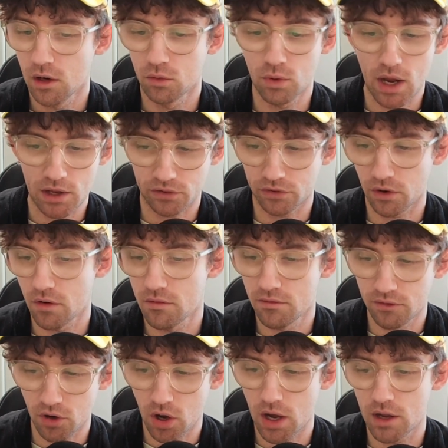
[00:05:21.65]
Raso,
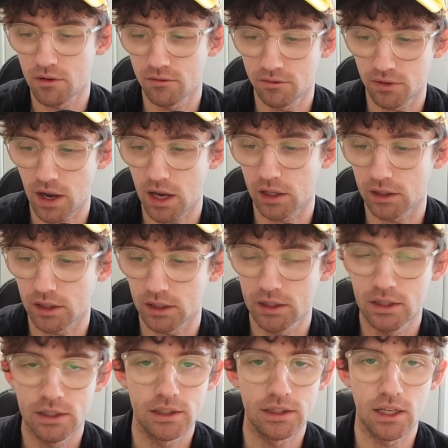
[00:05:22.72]
Vine, Fowler
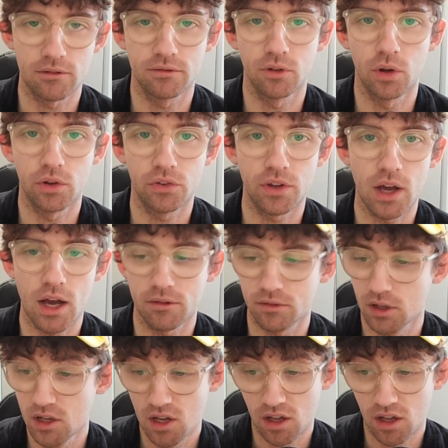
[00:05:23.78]
in that first half.